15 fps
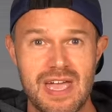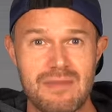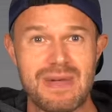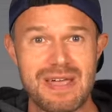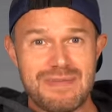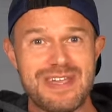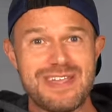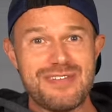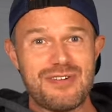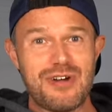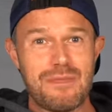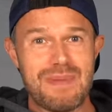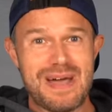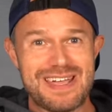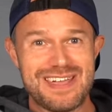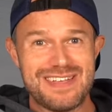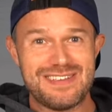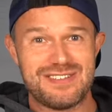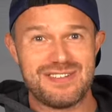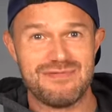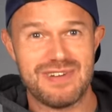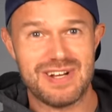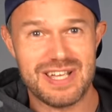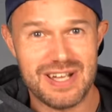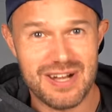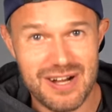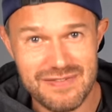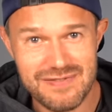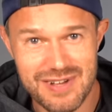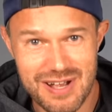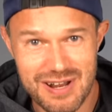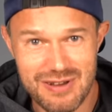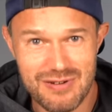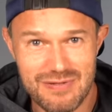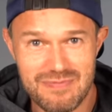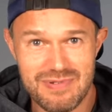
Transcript: Maybe you got back into running after a long